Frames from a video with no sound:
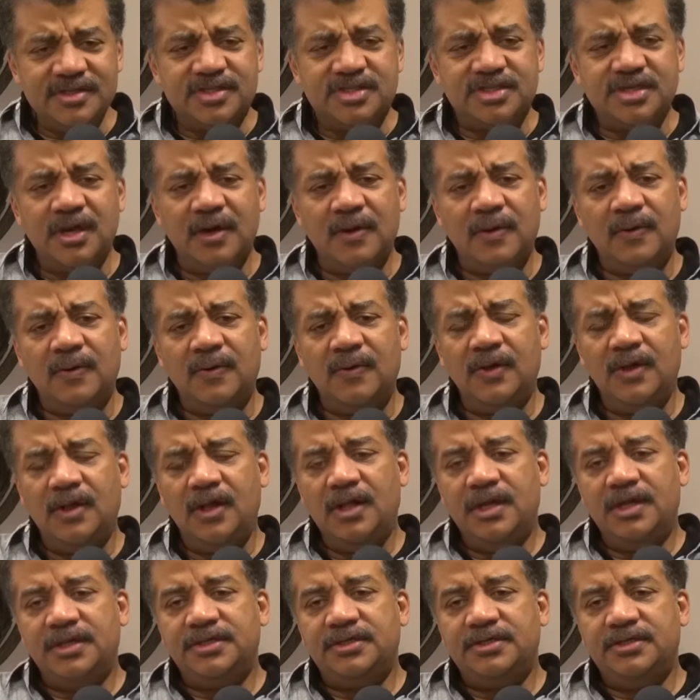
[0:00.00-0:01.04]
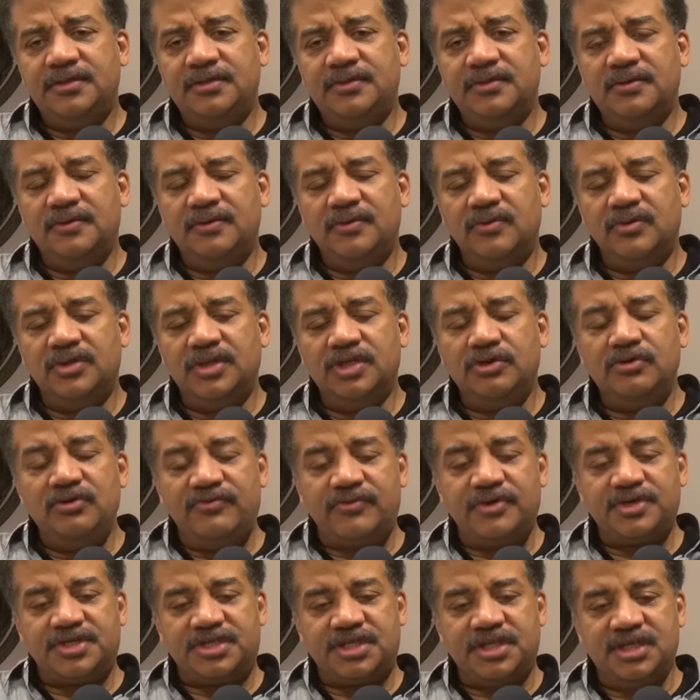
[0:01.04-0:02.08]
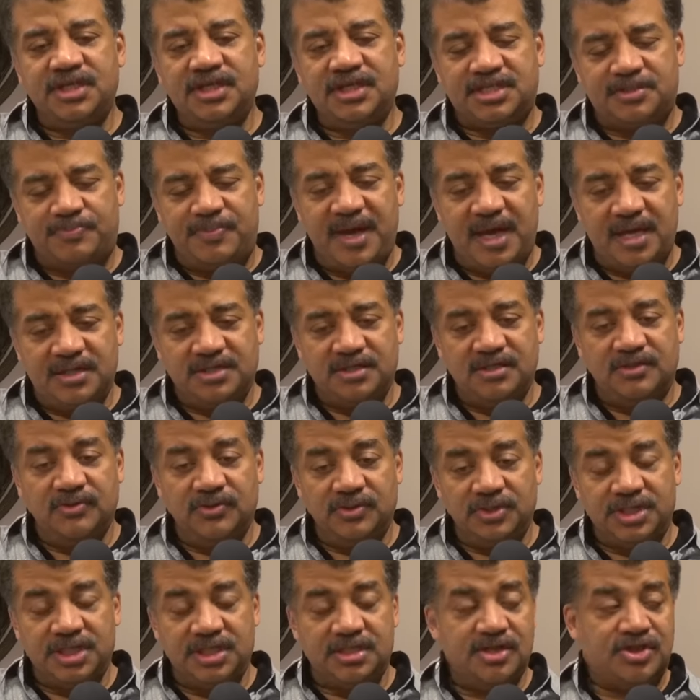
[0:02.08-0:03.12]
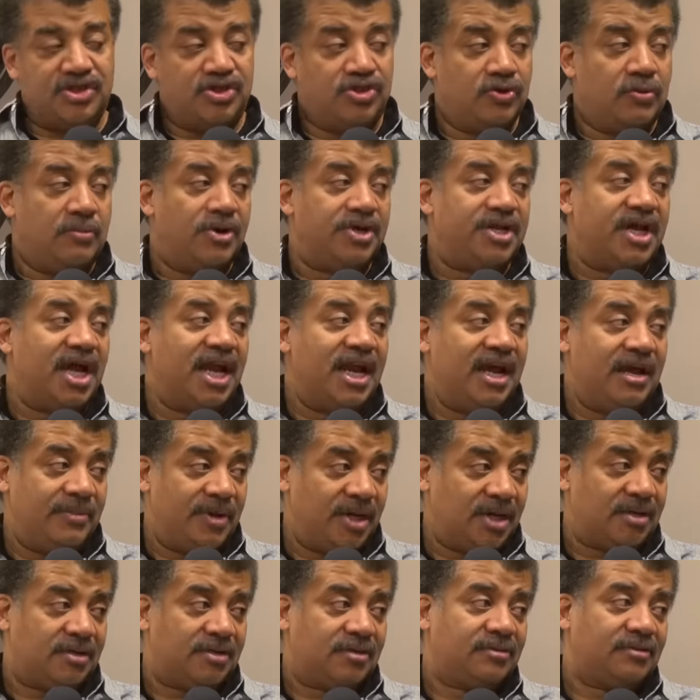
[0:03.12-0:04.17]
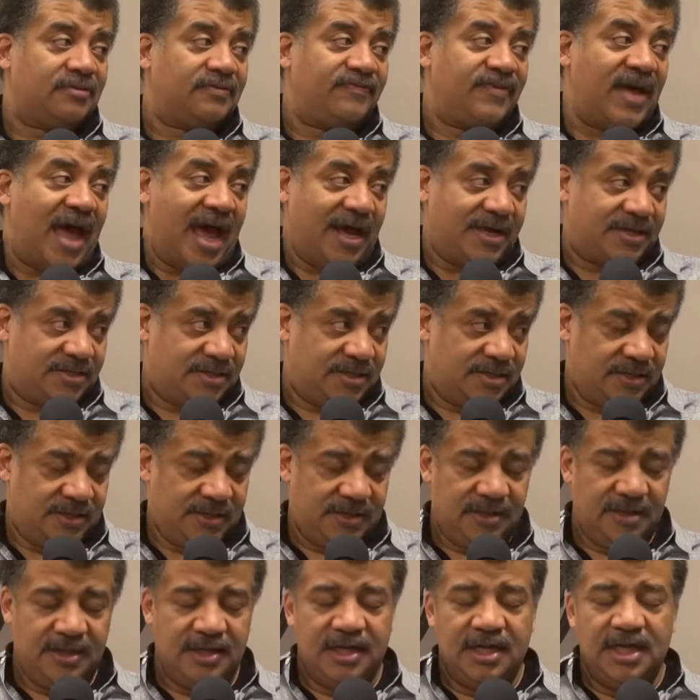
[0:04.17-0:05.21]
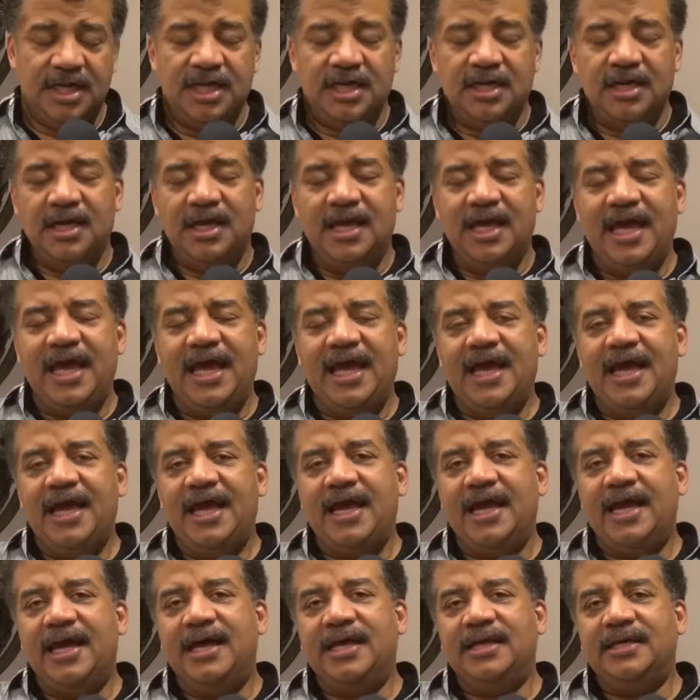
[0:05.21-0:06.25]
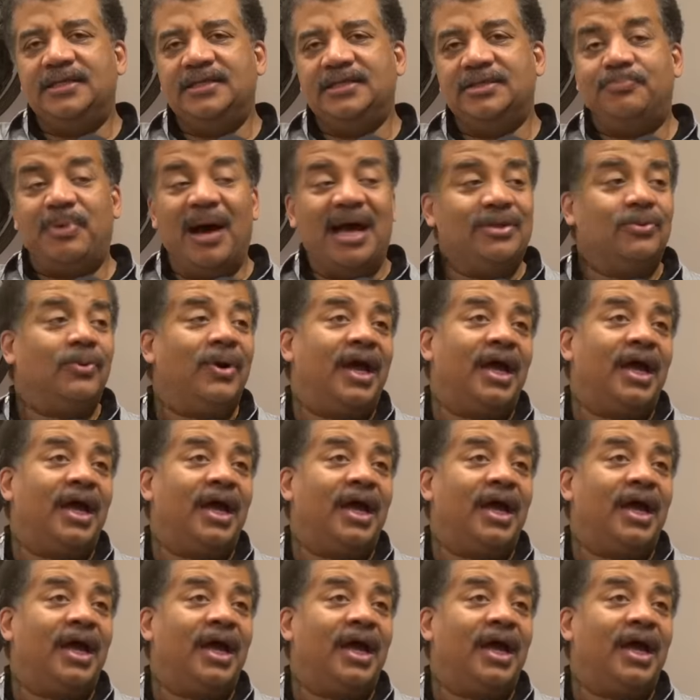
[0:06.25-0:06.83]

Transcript: so you the universe expands and cools. It's a thermodynamic fact. Okay. And by the